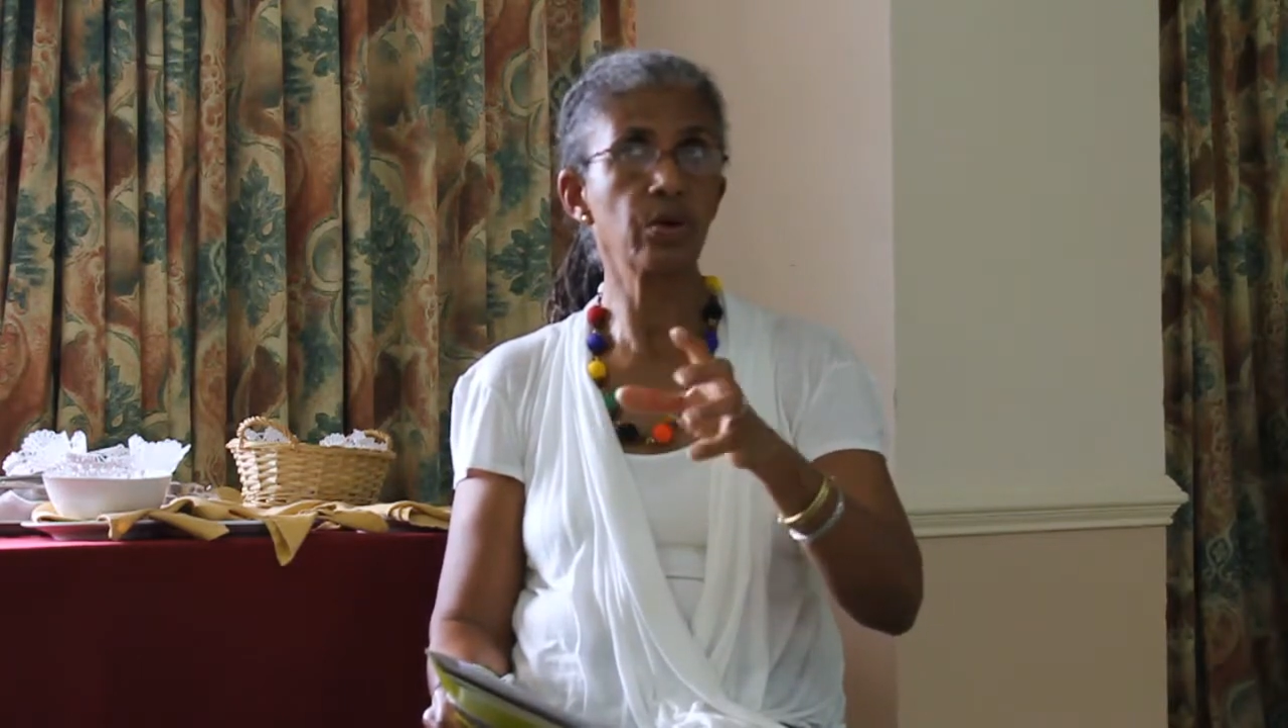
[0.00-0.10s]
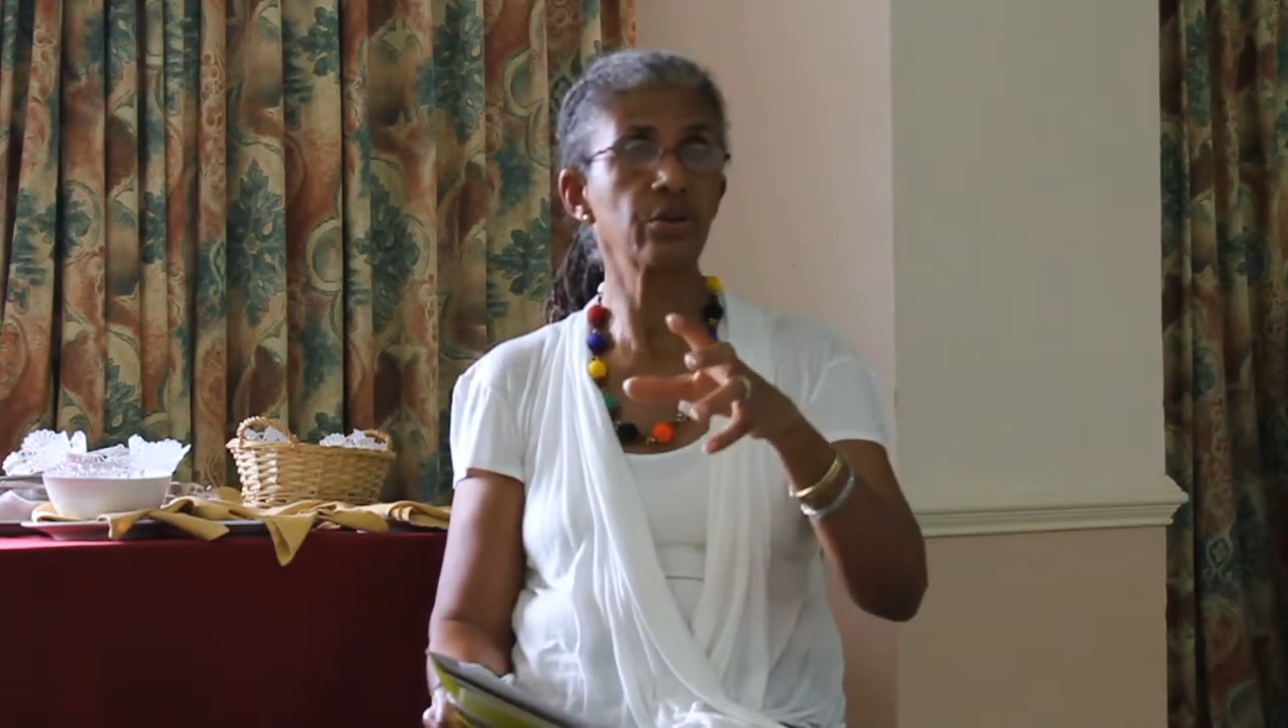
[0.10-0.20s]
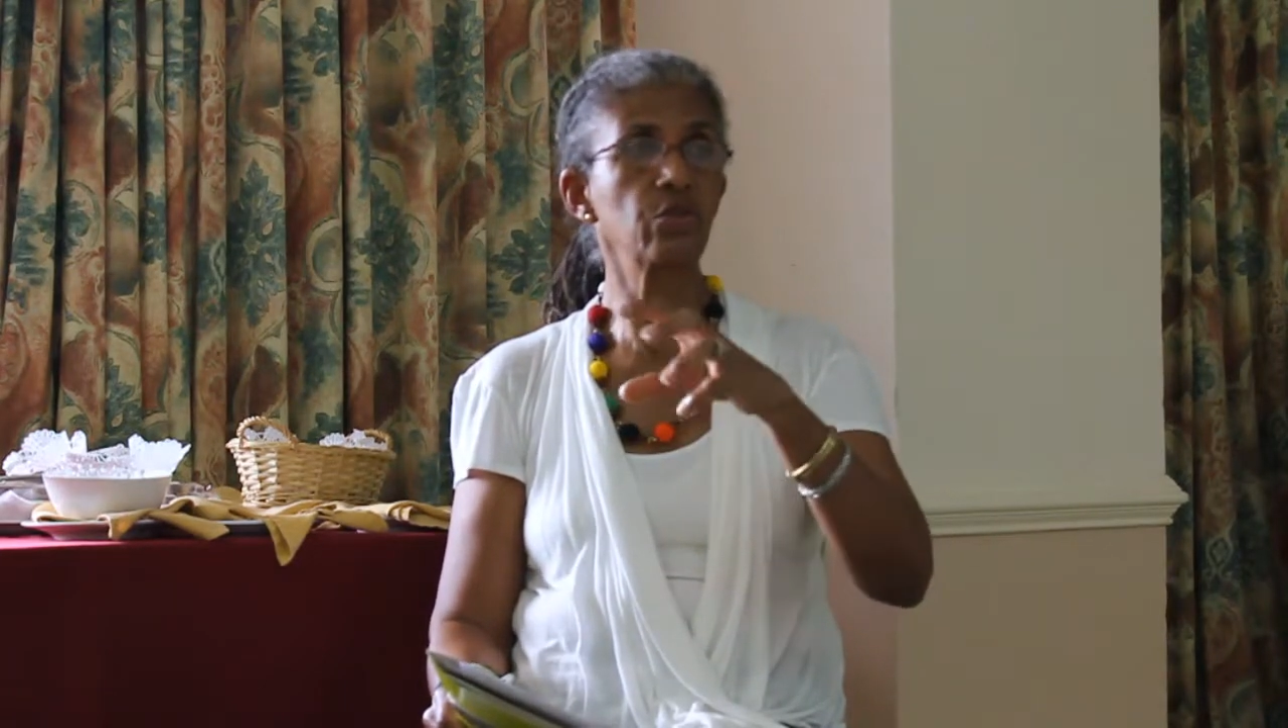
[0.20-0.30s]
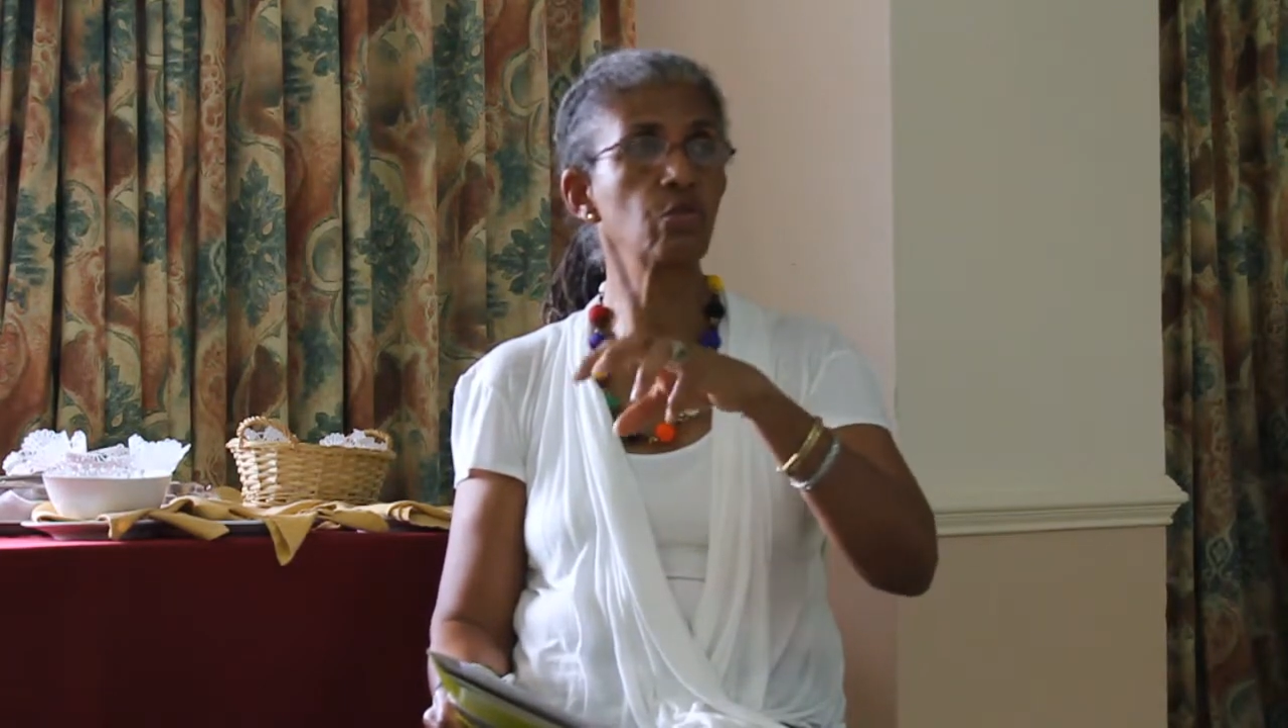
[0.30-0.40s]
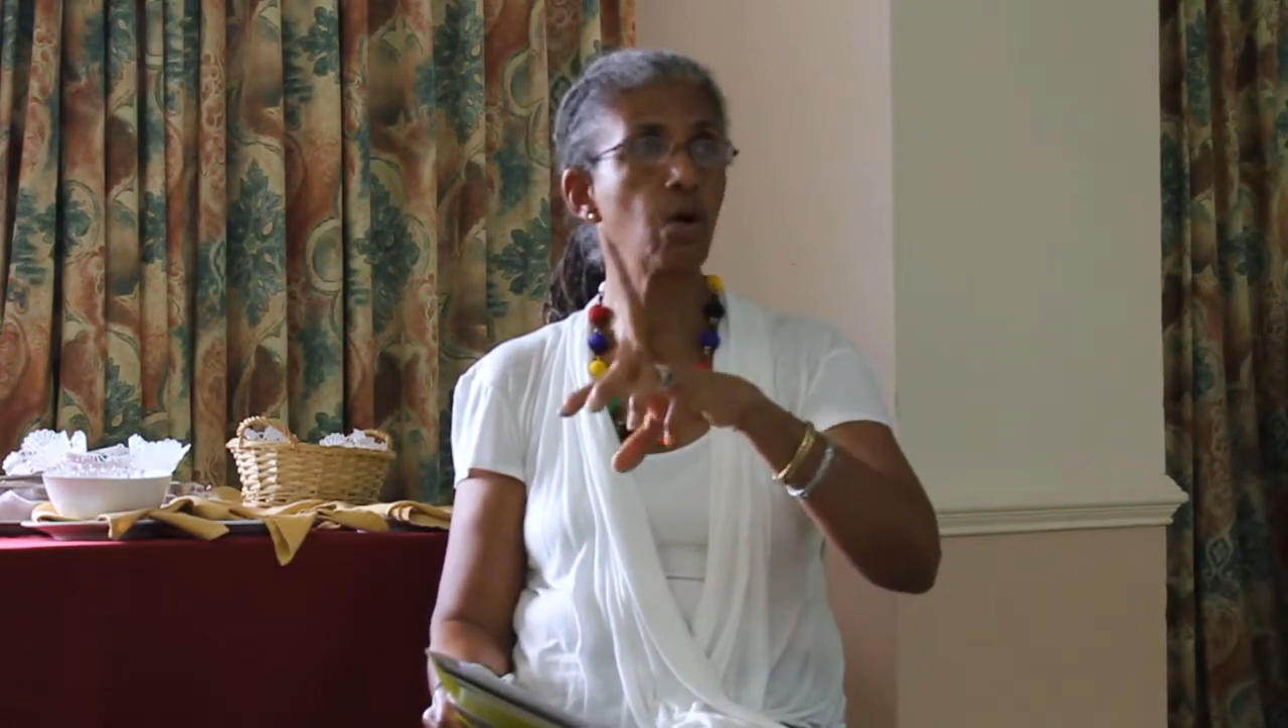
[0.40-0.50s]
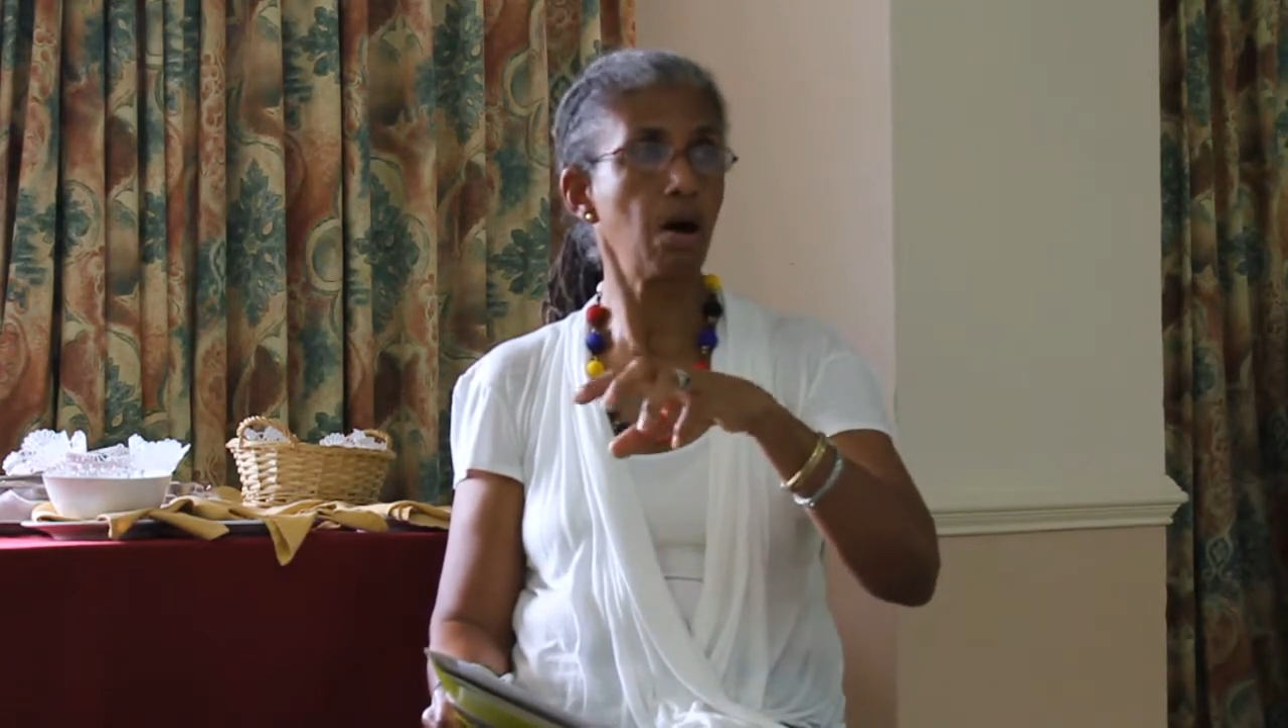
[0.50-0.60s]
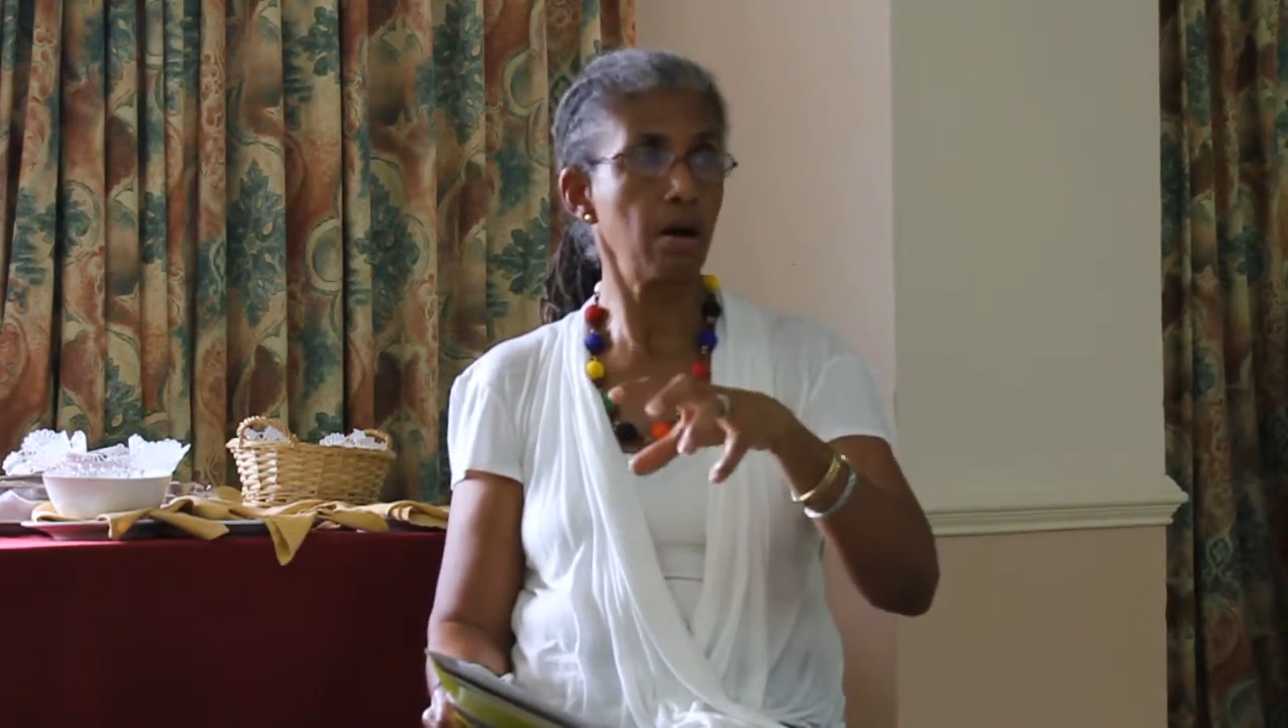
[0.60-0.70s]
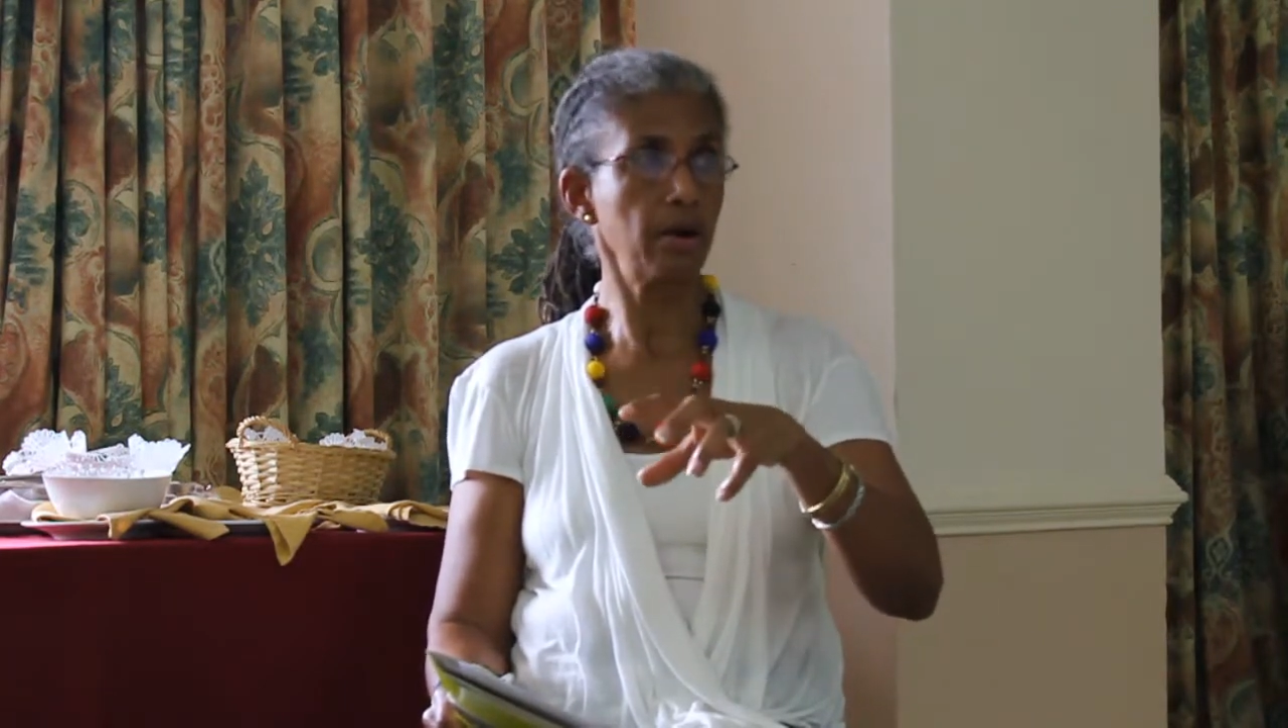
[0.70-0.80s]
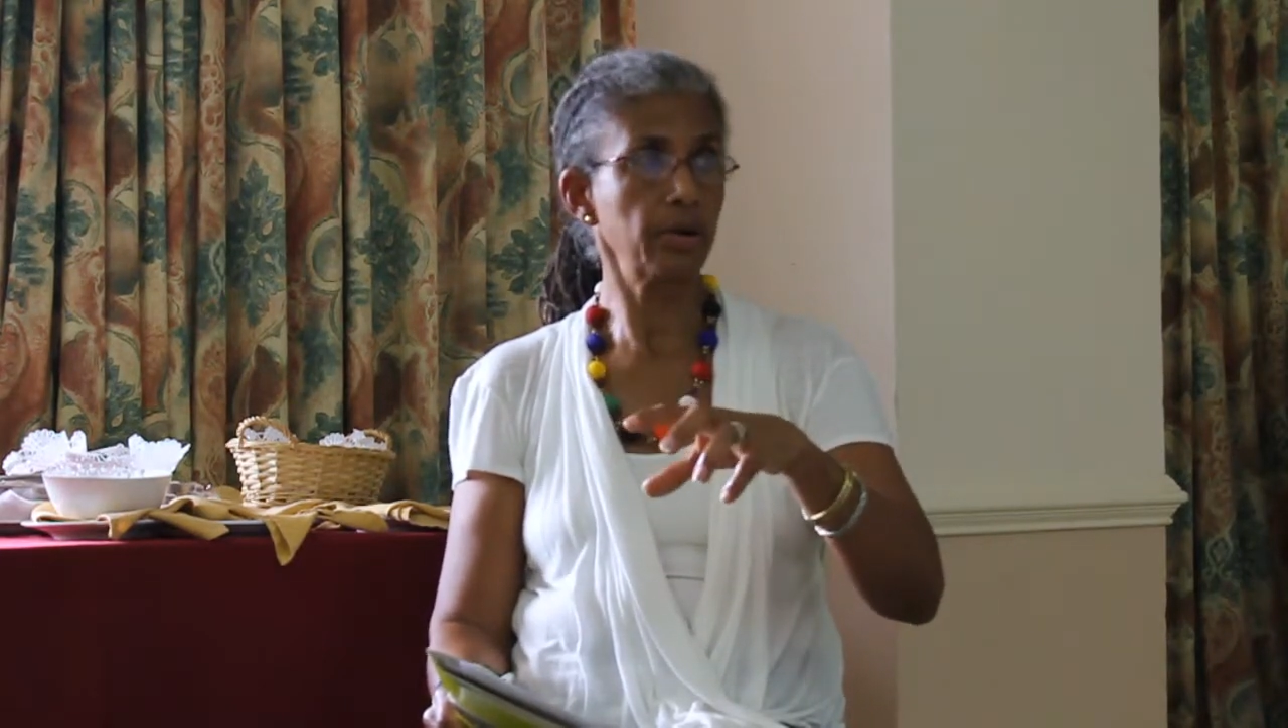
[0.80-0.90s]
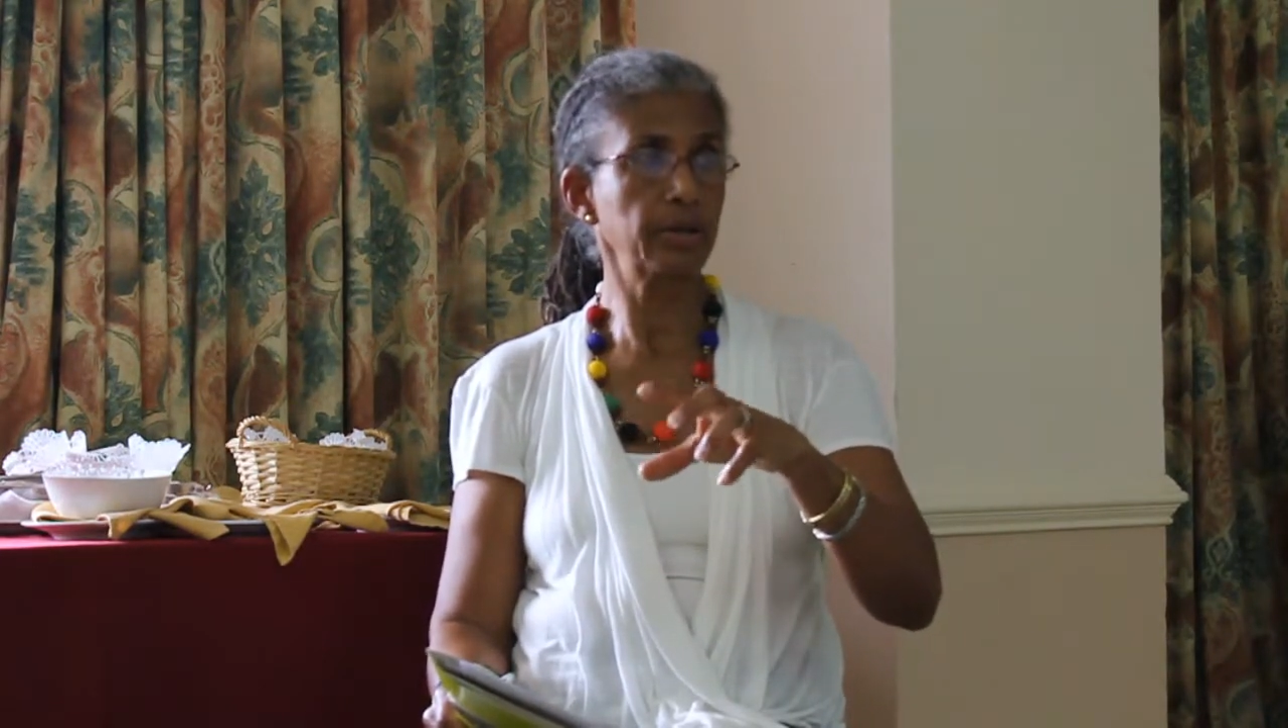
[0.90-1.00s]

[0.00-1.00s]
where you are,